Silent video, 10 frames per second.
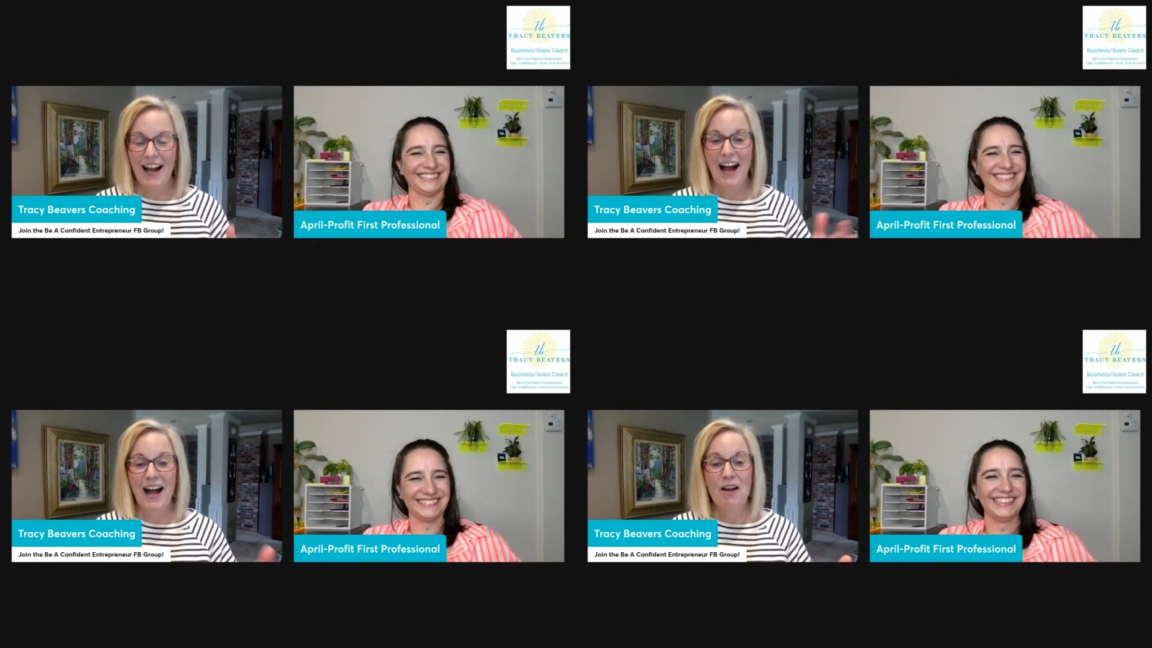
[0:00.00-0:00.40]

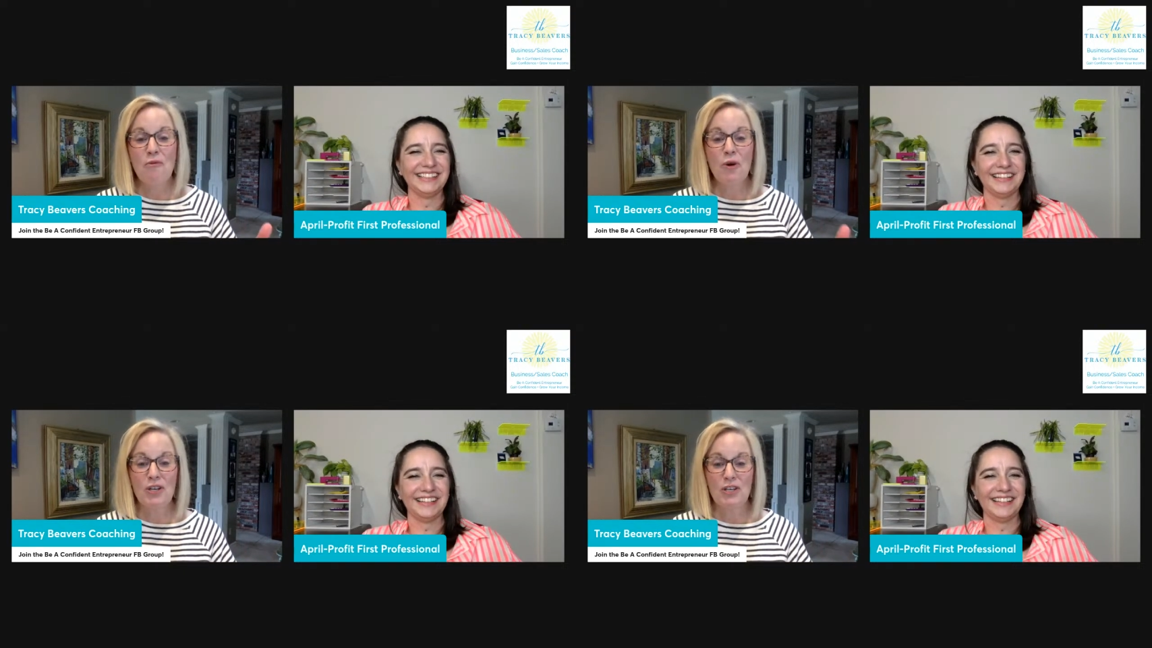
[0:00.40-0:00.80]
Speaker 1: I
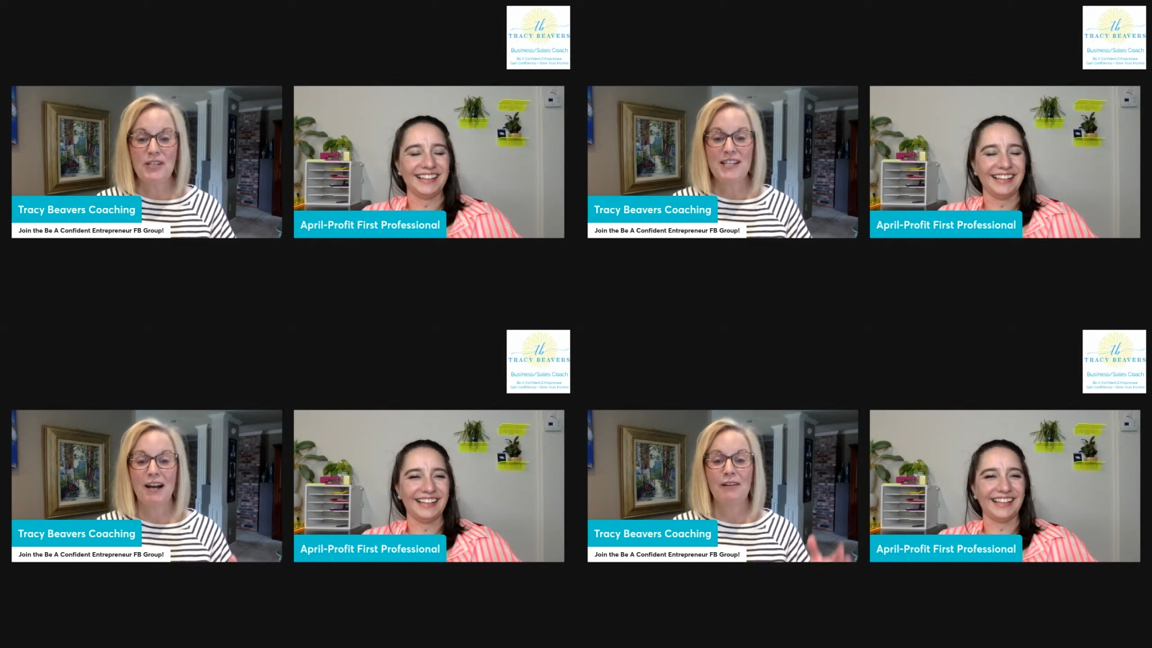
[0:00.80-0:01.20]
want
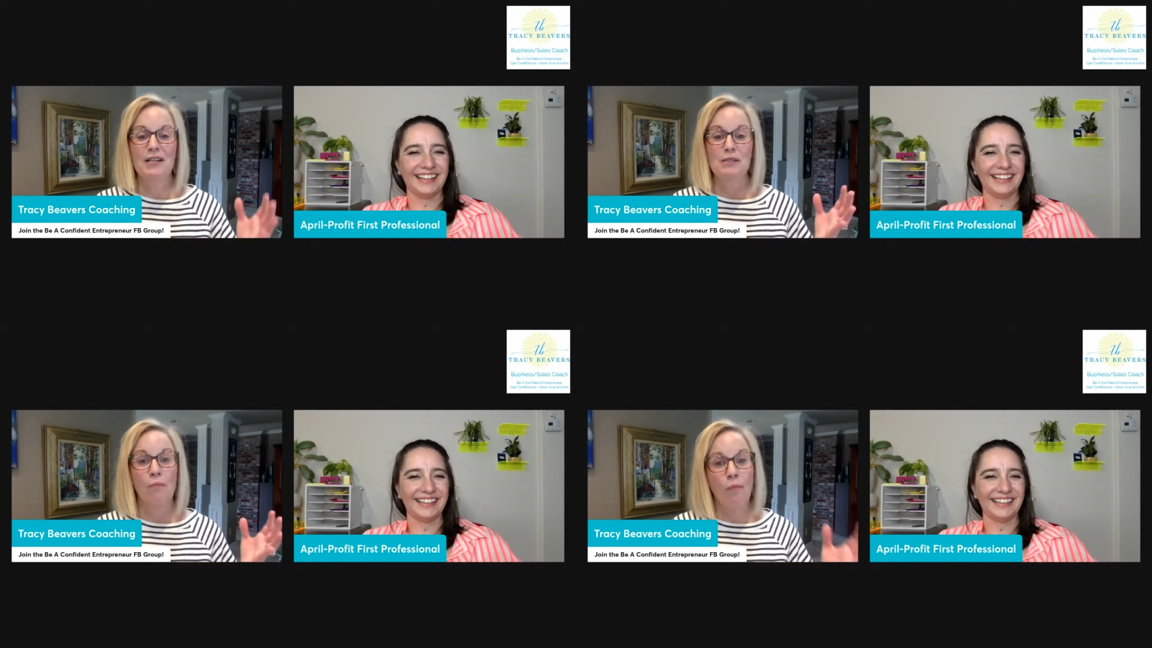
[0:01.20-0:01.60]
you to tell
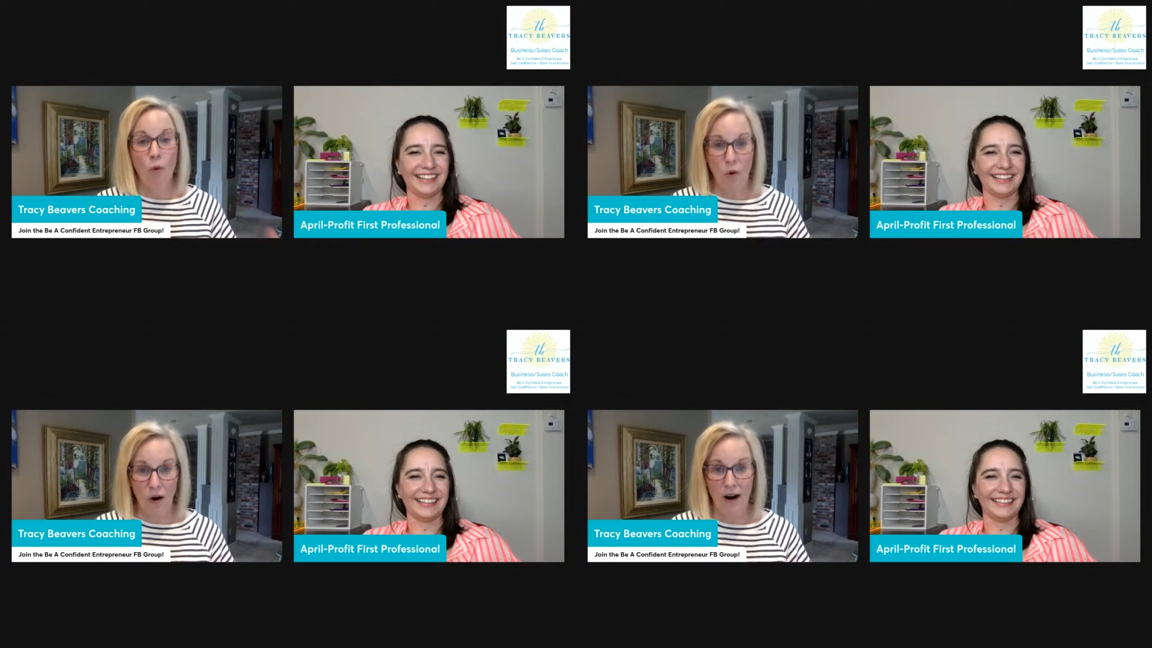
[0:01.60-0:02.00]
us
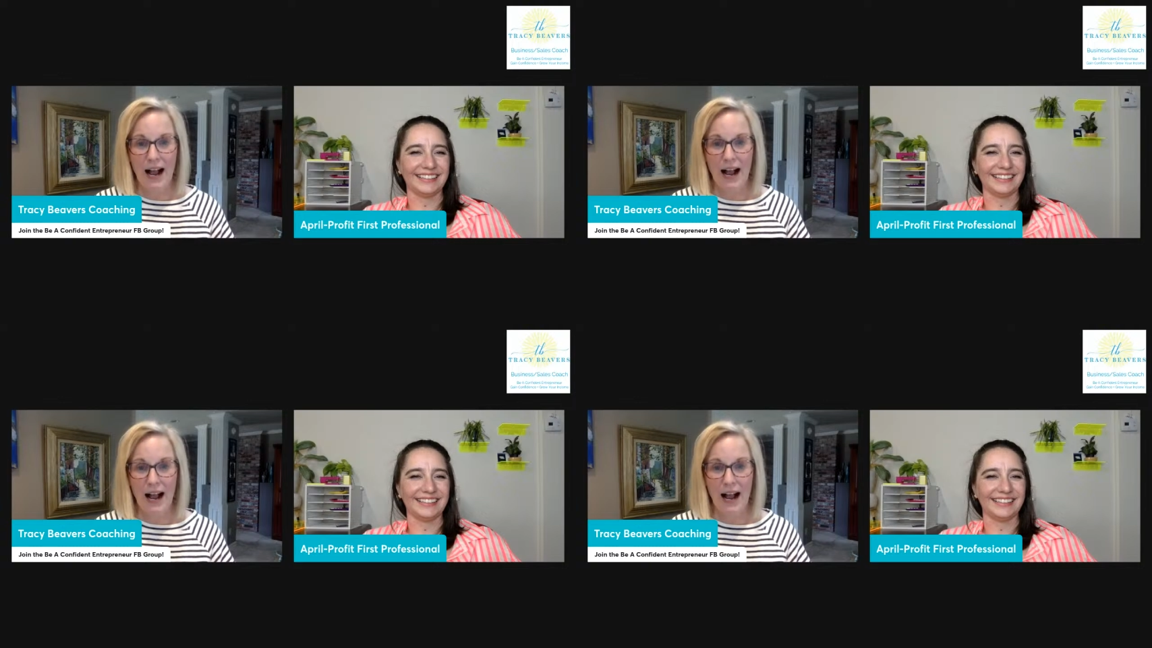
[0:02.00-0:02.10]
more.